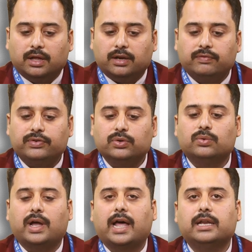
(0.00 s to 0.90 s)

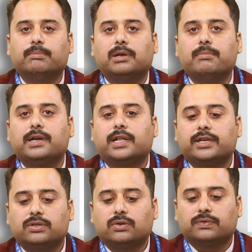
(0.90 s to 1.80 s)
review, and
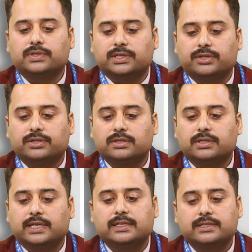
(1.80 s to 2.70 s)
implementation of suggestions
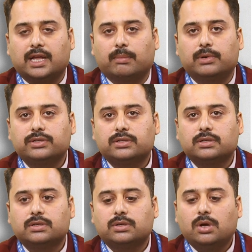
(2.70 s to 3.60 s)
is established,
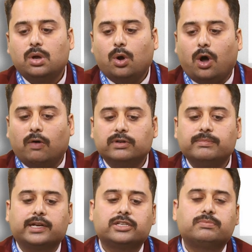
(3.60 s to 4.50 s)
often
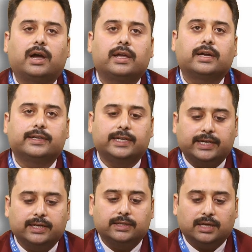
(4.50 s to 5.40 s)
managed by a
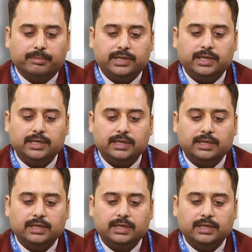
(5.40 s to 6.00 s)
dedicated committee.